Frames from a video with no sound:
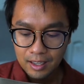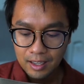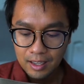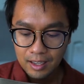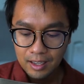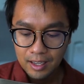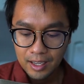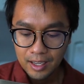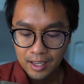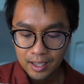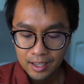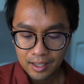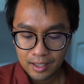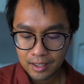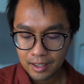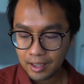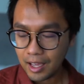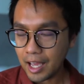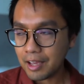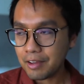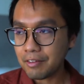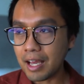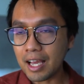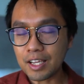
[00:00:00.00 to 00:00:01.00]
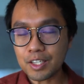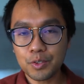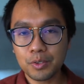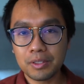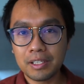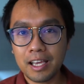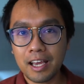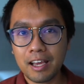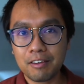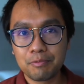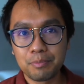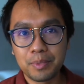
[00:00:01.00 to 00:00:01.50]
I
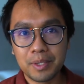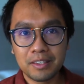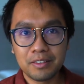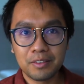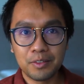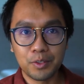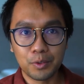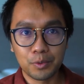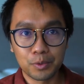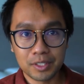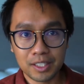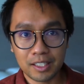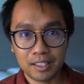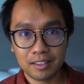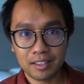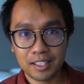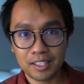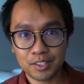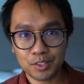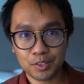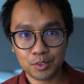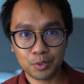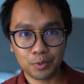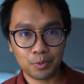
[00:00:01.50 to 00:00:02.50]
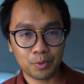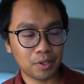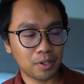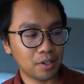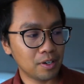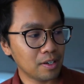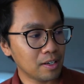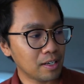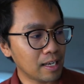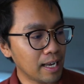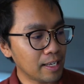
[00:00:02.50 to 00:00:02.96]
actually have been using this to work.